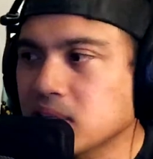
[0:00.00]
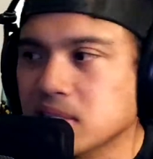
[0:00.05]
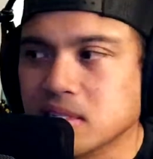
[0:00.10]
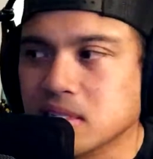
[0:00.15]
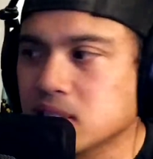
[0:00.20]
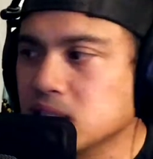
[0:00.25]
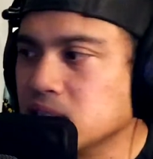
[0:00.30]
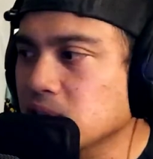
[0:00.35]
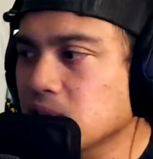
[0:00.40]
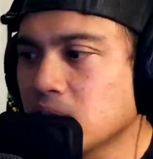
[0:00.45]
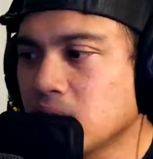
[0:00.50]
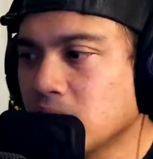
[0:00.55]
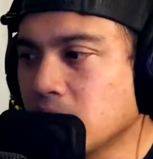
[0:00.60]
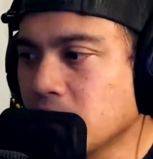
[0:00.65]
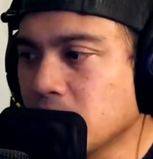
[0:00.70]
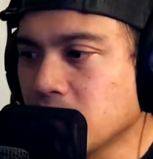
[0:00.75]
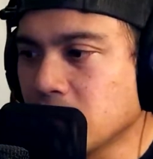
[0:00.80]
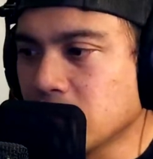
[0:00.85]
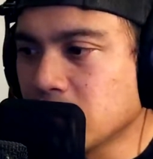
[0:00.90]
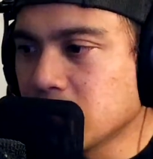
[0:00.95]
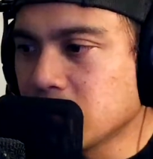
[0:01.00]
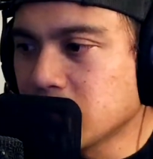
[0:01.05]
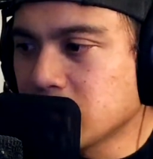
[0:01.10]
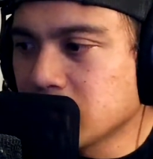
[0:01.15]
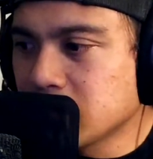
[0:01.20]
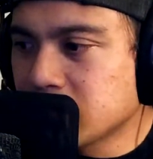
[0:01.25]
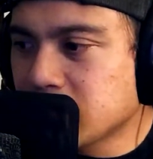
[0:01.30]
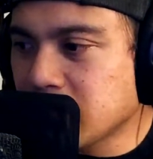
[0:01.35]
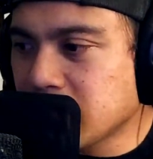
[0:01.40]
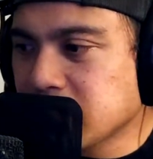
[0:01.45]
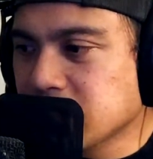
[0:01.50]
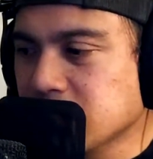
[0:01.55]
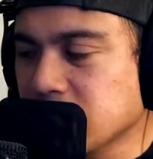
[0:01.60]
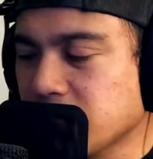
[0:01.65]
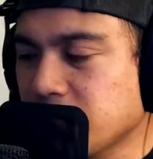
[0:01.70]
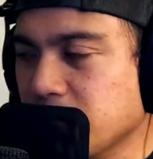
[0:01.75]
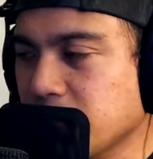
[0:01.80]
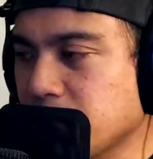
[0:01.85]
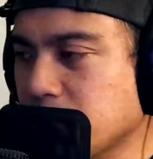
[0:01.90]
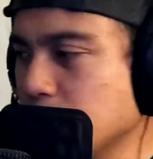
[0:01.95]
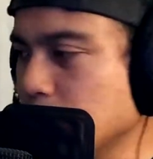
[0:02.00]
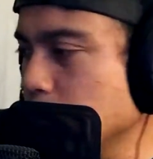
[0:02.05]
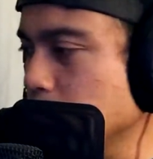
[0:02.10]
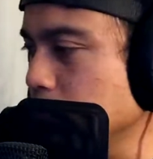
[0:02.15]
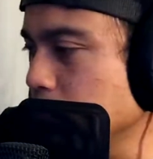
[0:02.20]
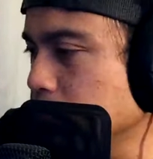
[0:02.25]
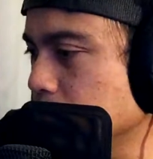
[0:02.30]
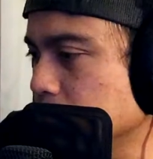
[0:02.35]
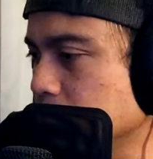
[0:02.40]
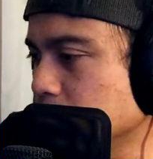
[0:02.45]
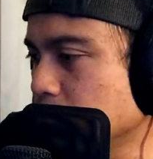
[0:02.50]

Let's just take stuff of you